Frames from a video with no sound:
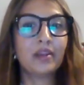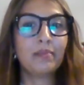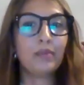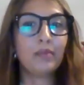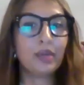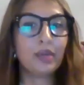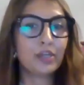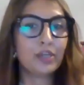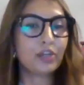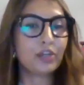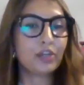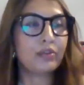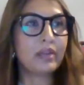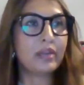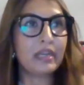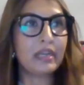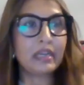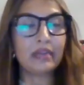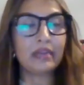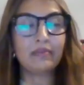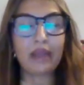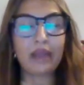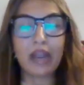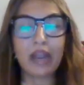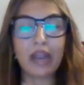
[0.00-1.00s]

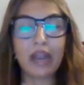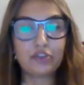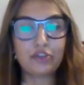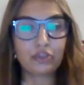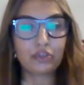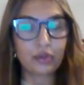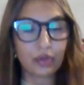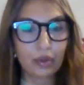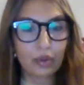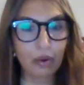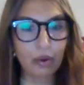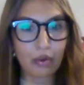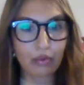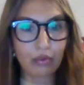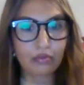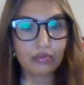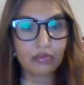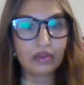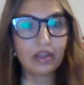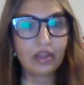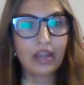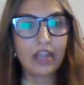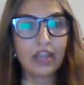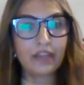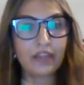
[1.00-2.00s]
mercury,
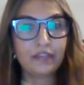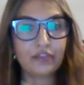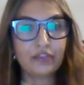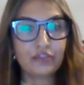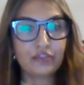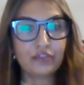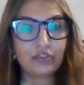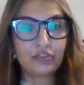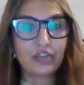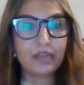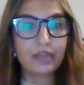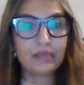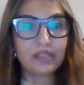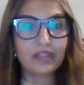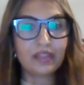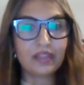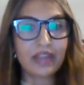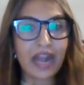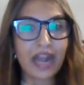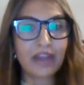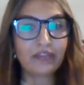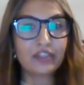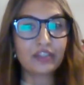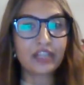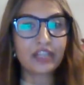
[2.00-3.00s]
hydroquinone. These creams and the
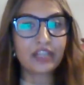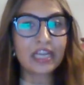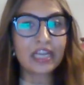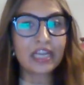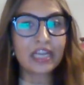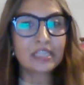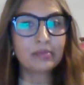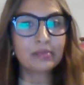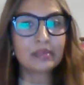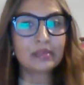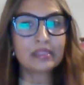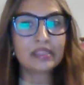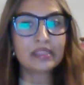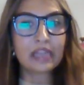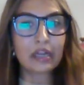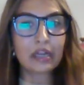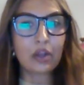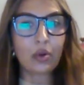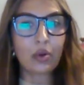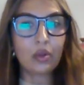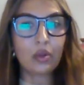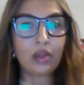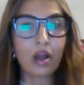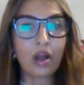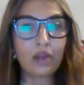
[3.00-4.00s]
advertisements that
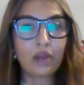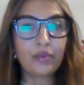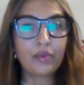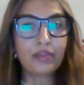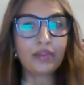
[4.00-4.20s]
go along